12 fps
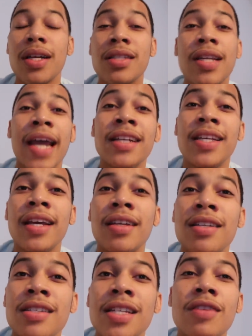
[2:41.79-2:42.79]
Yeah, ain't
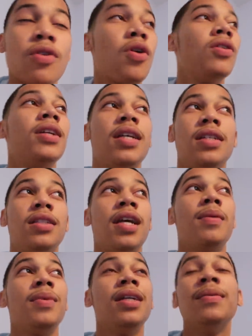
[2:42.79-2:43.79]
taking zero holidays, you
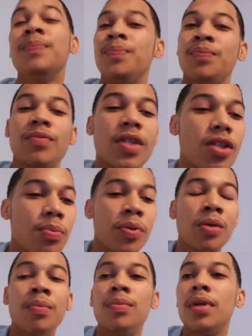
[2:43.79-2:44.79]
get me? Yeah, so,
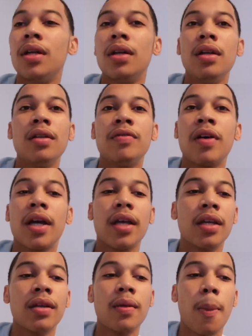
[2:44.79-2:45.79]
boom,
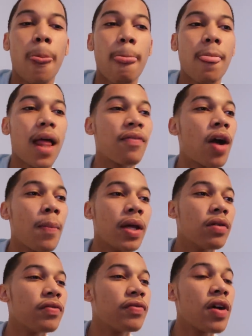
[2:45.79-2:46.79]
fucking, I come in
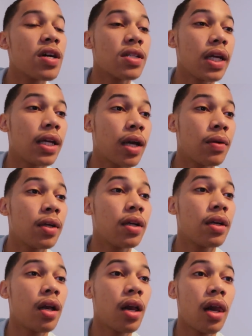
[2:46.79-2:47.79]
on Thursday now,
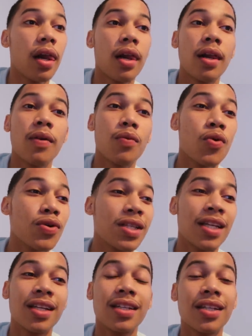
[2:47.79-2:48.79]
innit? Walked
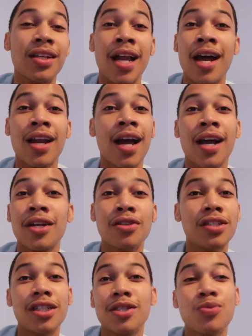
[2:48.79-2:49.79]
in, like I
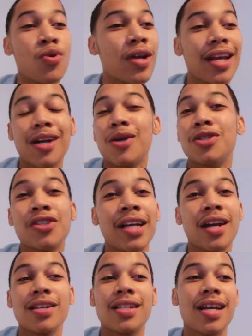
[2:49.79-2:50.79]
usually just walk in and go straight
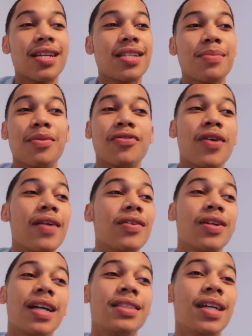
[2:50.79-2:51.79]
downstairs. Before I even
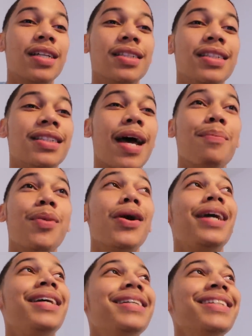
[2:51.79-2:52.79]
go downstairs, he's like, boy!